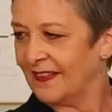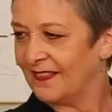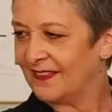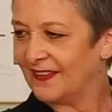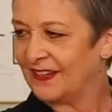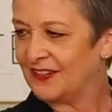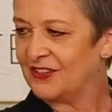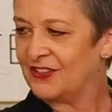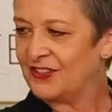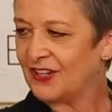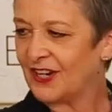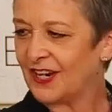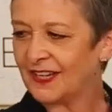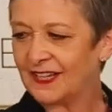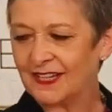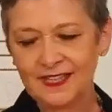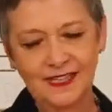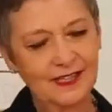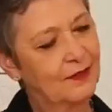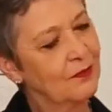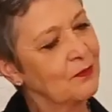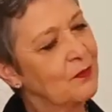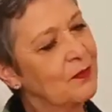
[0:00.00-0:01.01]
Then checking
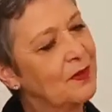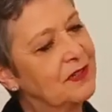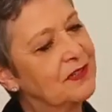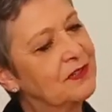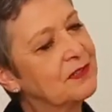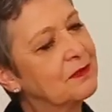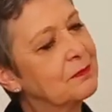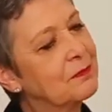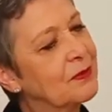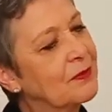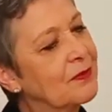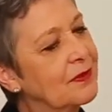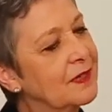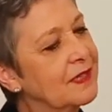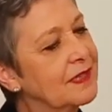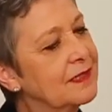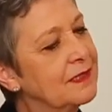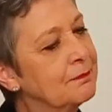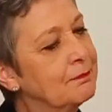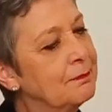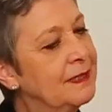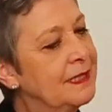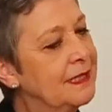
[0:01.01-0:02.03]
it once more in
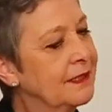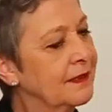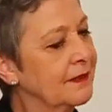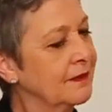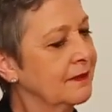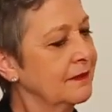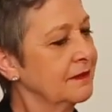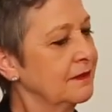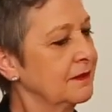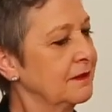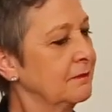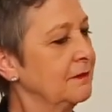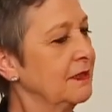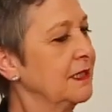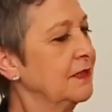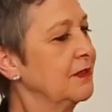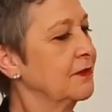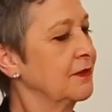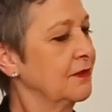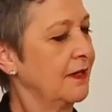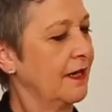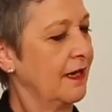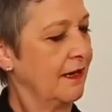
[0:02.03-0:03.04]
the mirror to make
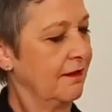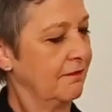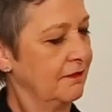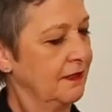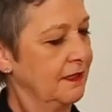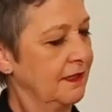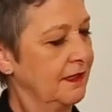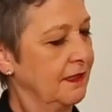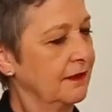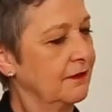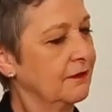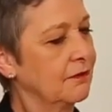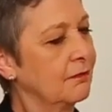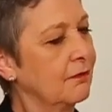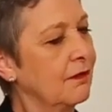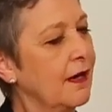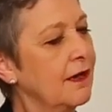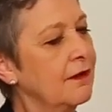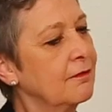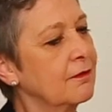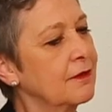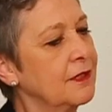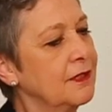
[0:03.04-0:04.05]
sure everything is
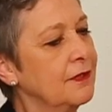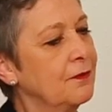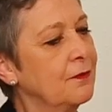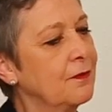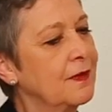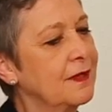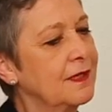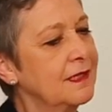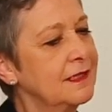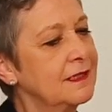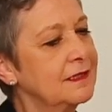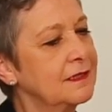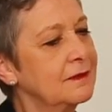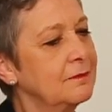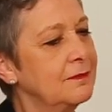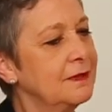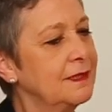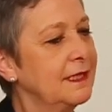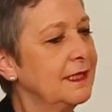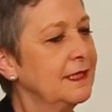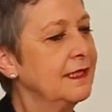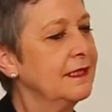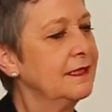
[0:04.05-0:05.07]
right where you want it to
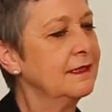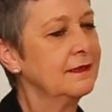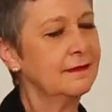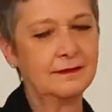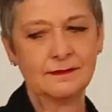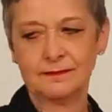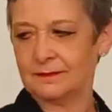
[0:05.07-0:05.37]
be.